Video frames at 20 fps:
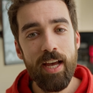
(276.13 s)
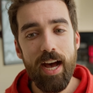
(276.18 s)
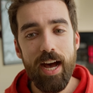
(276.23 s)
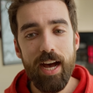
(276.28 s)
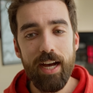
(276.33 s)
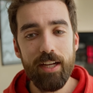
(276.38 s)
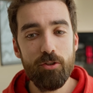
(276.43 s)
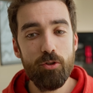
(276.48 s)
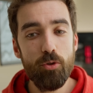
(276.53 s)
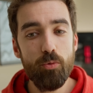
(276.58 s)

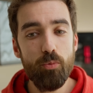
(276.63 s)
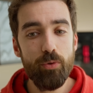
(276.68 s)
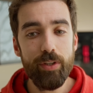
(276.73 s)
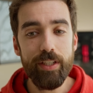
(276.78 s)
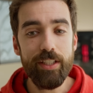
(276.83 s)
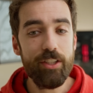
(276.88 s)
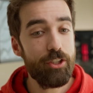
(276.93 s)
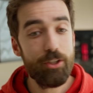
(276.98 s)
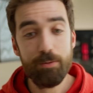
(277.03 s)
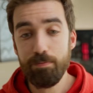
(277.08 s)
uh, to
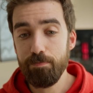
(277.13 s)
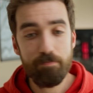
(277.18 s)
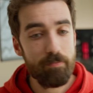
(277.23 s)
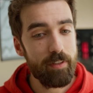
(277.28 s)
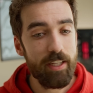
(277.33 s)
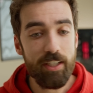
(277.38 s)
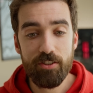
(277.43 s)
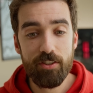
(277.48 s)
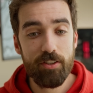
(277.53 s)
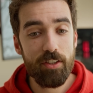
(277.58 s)
reach
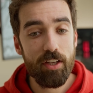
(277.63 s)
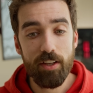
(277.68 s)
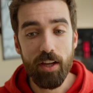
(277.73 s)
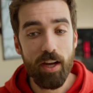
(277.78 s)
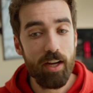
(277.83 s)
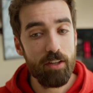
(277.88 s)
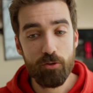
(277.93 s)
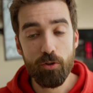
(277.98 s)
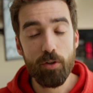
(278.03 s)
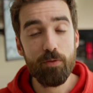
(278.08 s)
this
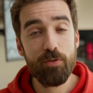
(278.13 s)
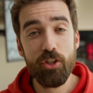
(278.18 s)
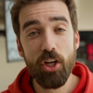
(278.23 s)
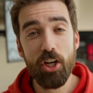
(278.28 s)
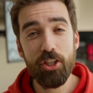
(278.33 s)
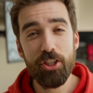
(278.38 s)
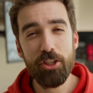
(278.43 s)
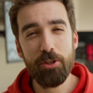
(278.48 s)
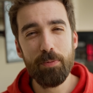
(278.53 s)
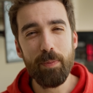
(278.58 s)
uh, sort of
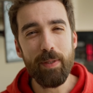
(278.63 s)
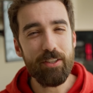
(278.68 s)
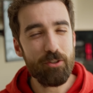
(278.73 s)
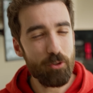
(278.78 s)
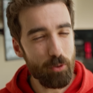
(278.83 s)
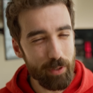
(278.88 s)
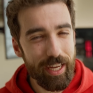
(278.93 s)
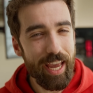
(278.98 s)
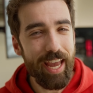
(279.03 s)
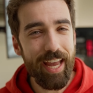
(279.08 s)
charging speed,
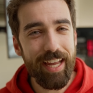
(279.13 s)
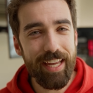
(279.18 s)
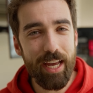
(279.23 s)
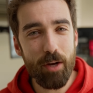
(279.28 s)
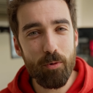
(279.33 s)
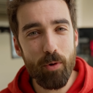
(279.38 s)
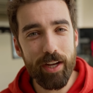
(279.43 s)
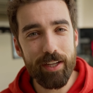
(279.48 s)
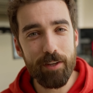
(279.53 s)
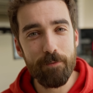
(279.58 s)
so it can
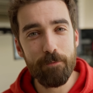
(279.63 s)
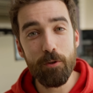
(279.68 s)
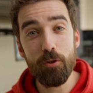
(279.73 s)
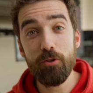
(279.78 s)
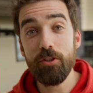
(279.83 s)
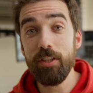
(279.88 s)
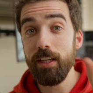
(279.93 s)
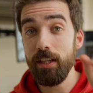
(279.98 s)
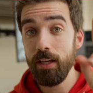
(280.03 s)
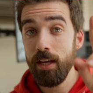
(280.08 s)
get quite
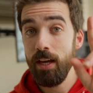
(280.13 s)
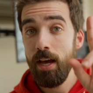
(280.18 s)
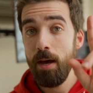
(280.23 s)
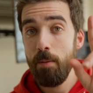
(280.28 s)
confusing.